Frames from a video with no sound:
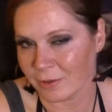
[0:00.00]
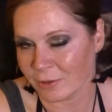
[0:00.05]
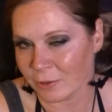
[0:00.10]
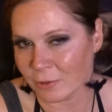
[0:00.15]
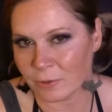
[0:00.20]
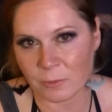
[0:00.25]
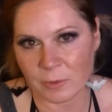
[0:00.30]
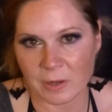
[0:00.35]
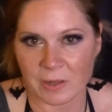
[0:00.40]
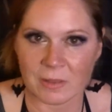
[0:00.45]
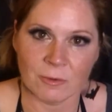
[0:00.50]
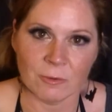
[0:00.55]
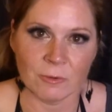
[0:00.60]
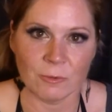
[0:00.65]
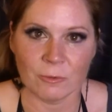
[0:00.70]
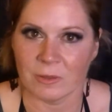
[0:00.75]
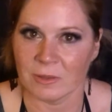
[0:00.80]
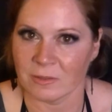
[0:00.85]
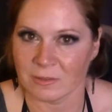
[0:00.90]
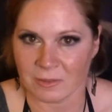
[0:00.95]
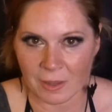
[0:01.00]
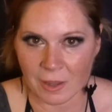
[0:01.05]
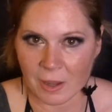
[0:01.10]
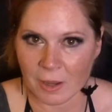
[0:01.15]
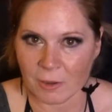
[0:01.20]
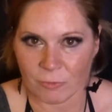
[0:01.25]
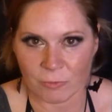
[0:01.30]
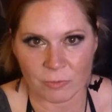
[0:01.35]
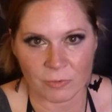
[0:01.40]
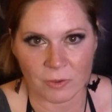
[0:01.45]
You don't get through this
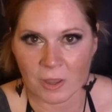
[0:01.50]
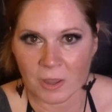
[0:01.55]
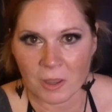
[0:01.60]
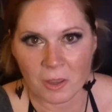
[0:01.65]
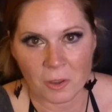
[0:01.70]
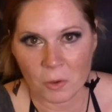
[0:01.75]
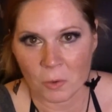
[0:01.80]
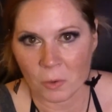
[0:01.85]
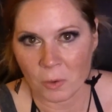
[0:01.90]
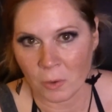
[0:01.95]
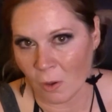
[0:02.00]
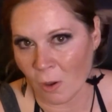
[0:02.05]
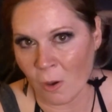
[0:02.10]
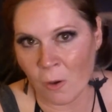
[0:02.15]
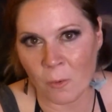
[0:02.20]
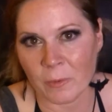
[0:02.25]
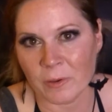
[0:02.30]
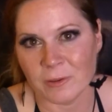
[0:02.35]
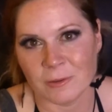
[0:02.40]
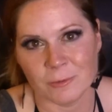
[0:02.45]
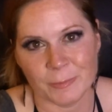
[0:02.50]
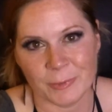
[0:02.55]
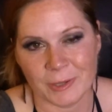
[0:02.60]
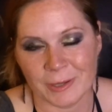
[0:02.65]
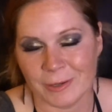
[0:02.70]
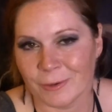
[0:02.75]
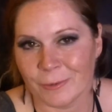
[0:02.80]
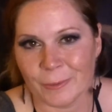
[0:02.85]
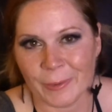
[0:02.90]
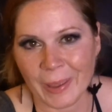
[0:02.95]
life always
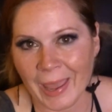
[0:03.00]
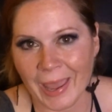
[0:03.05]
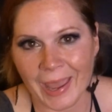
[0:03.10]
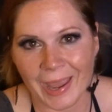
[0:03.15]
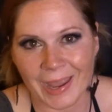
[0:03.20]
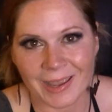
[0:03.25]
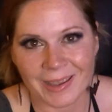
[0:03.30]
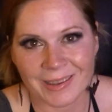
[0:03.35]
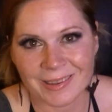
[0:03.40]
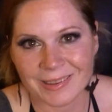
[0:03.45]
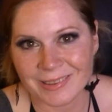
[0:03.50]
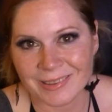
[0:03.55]
being okay.